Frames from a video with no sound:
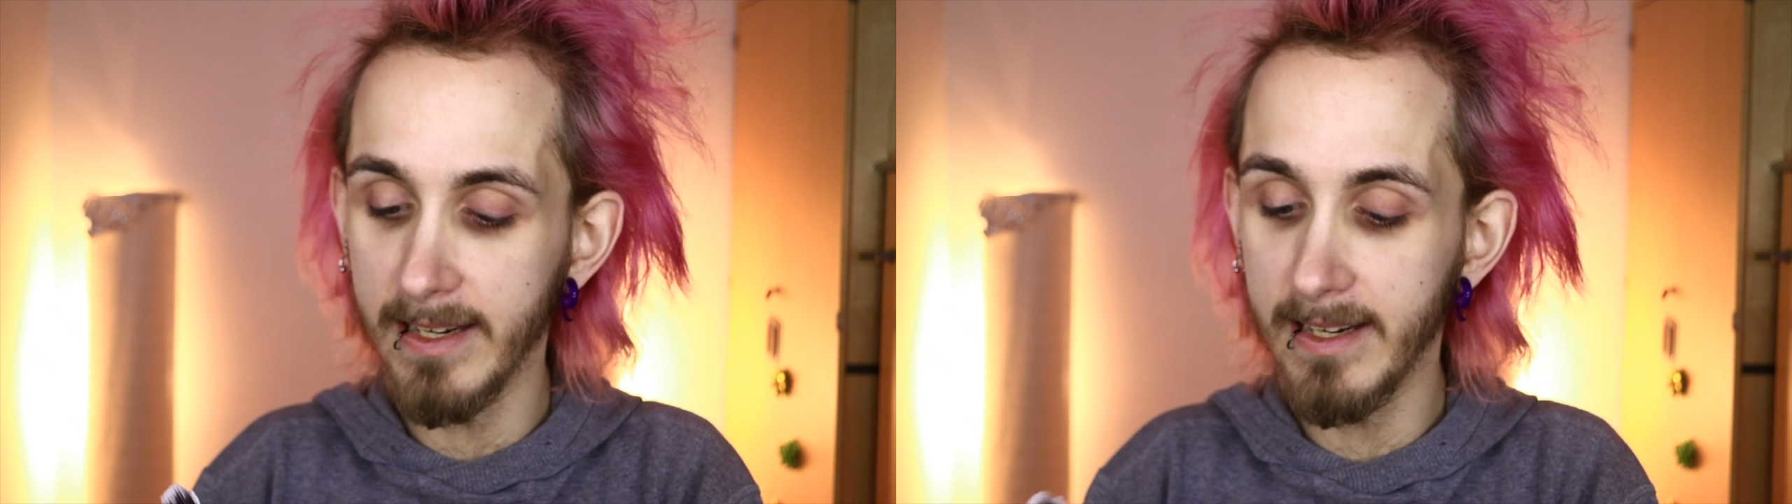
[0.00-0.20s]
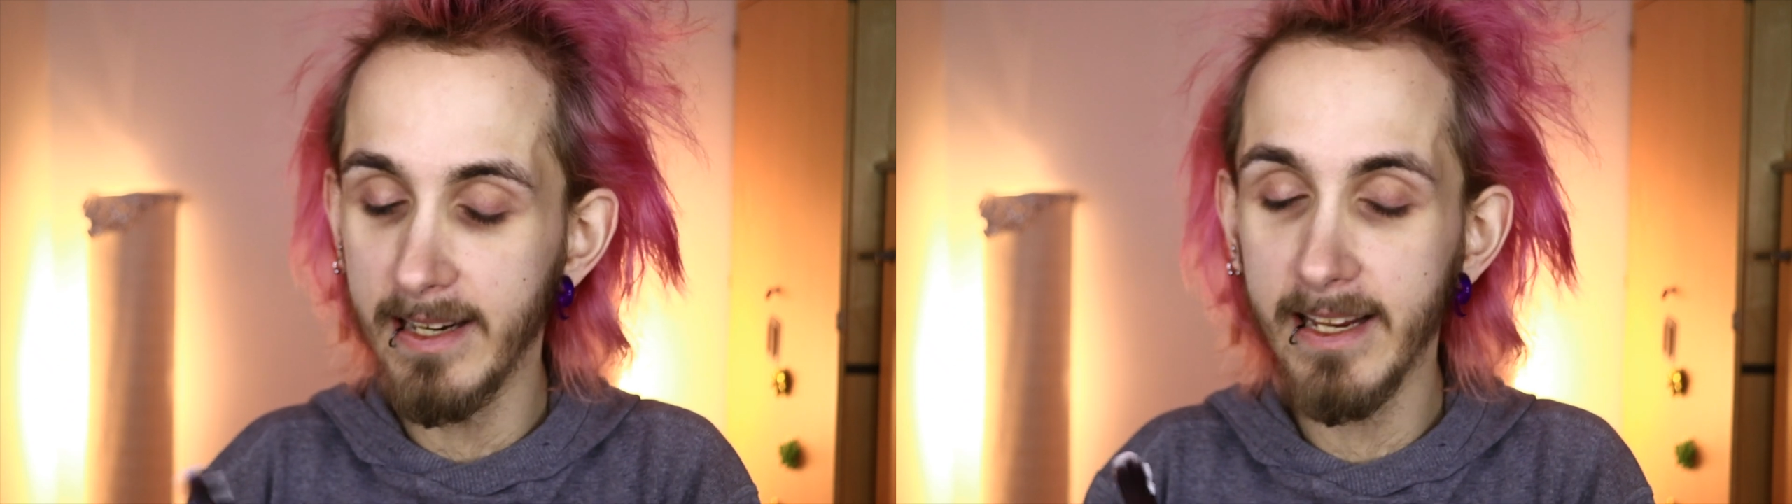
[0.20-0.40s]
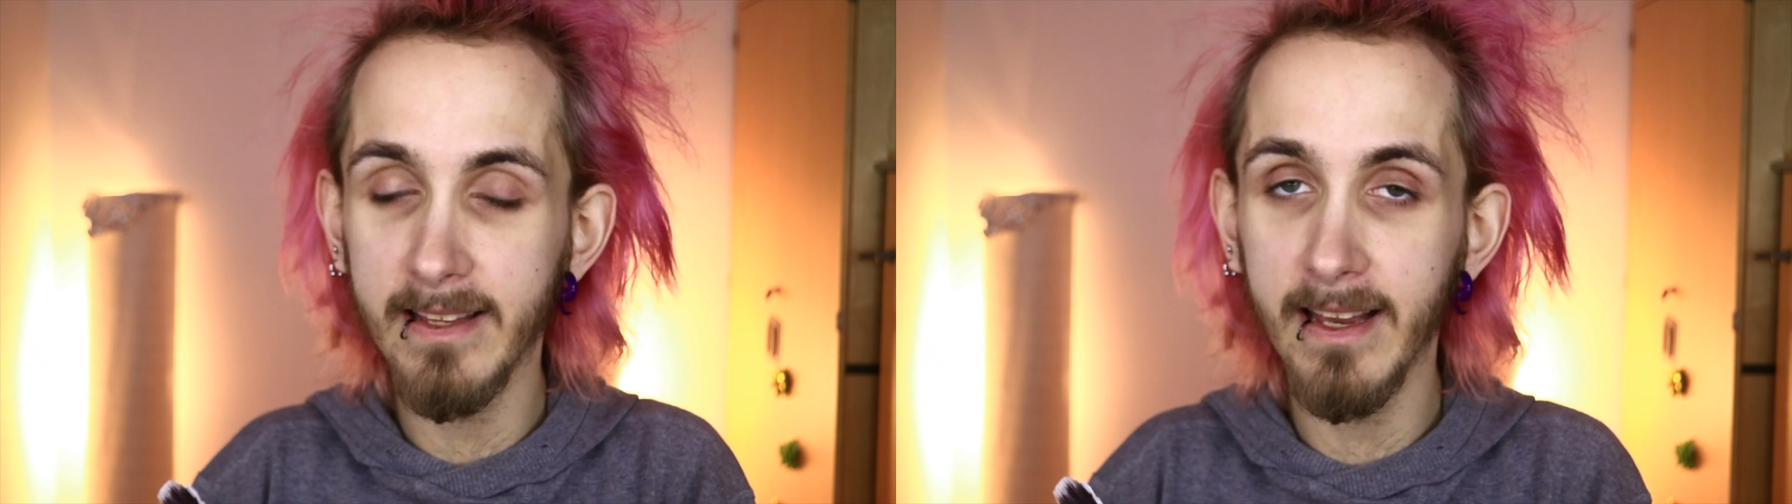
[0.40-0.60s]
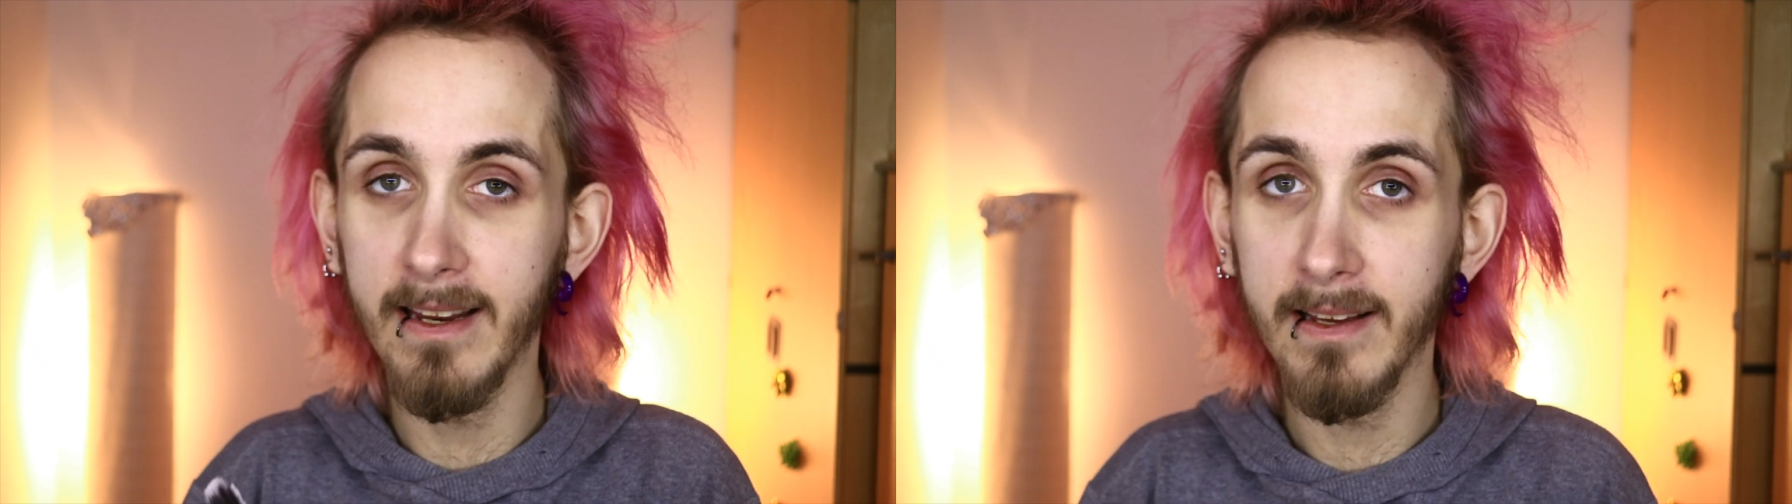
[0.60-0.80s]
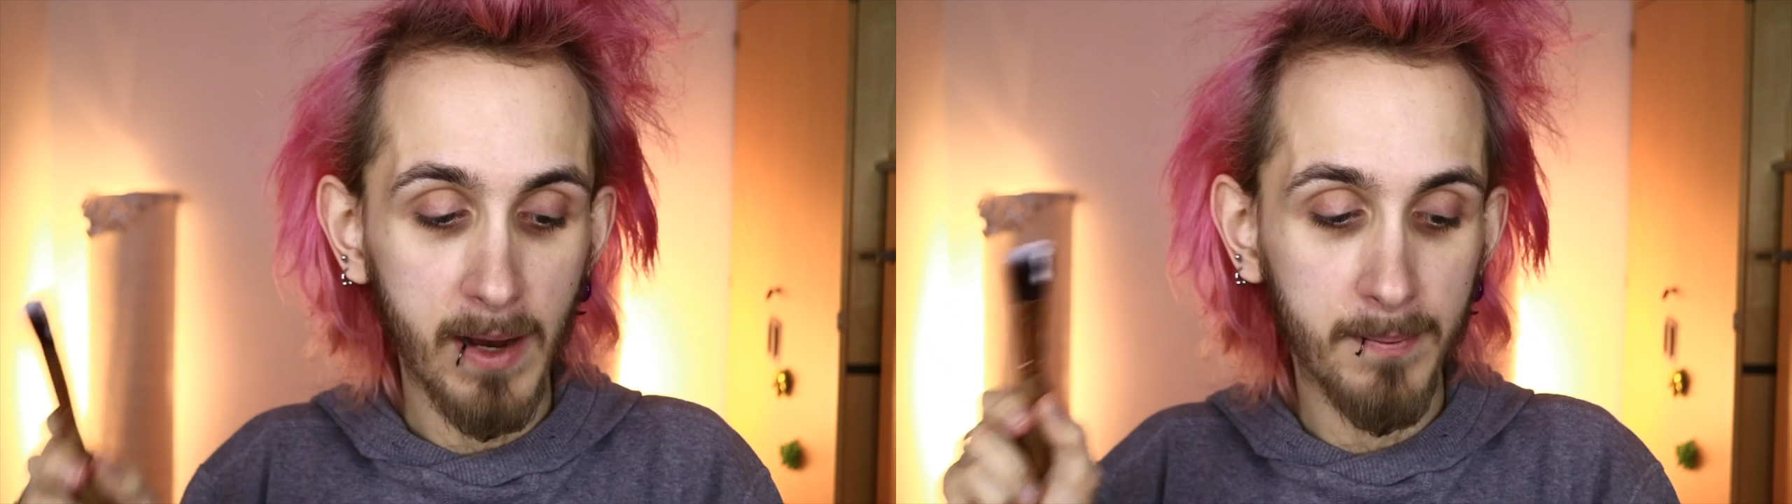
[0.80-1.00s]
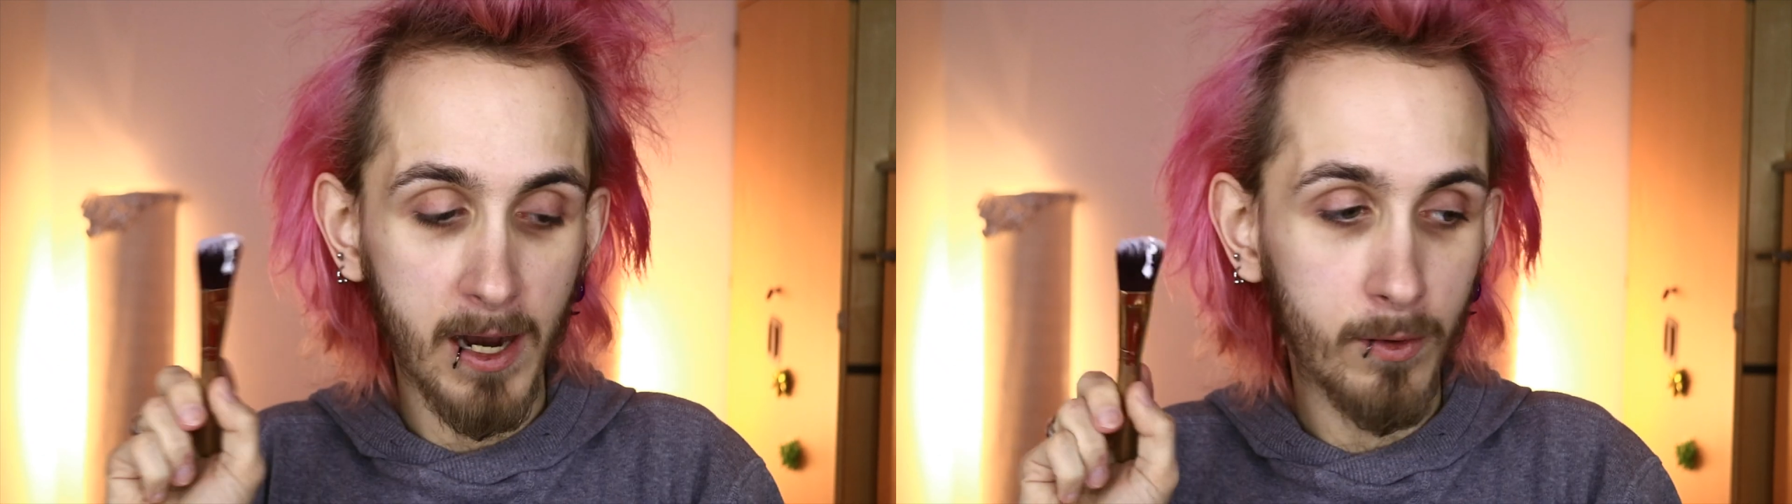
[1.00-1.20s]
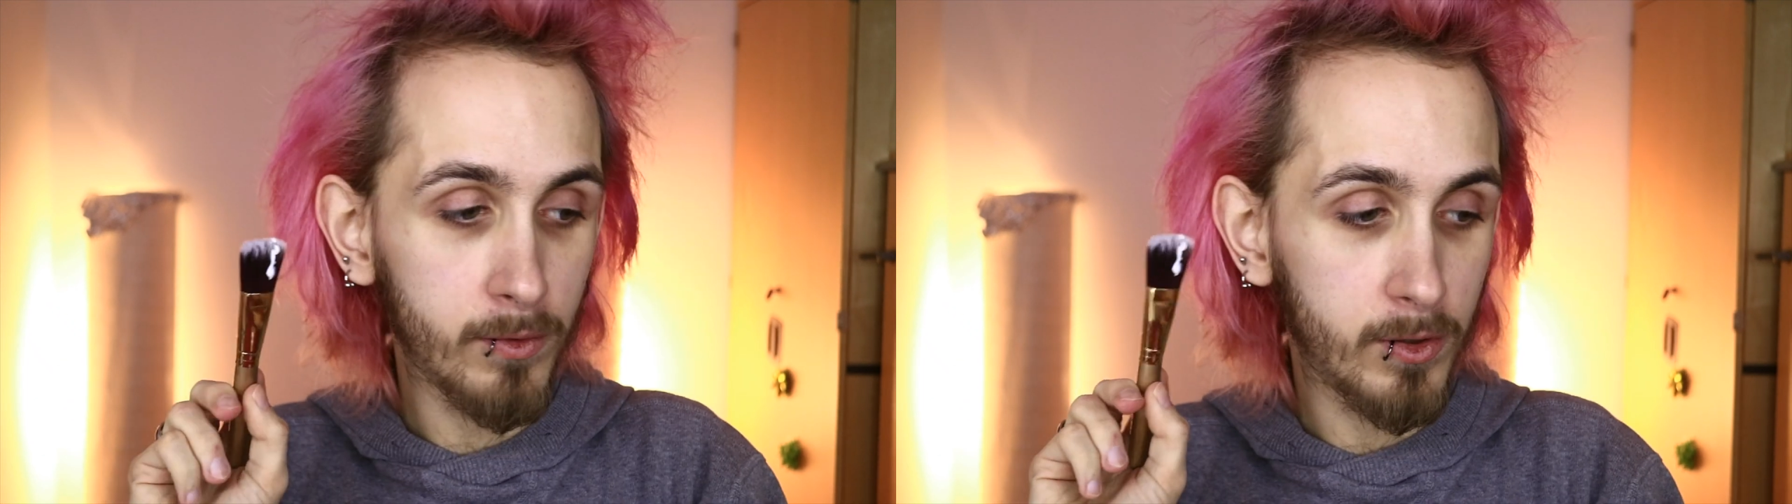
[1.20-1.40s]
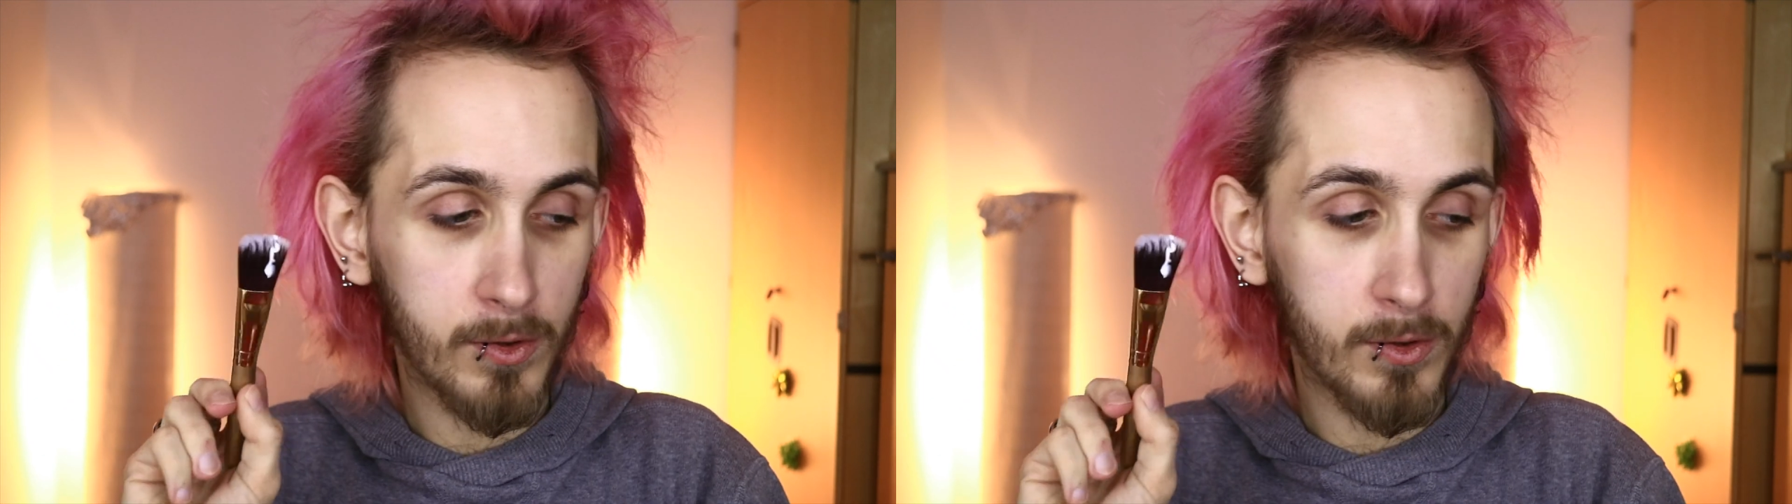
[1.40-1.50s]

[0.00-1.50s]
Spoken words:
little amount,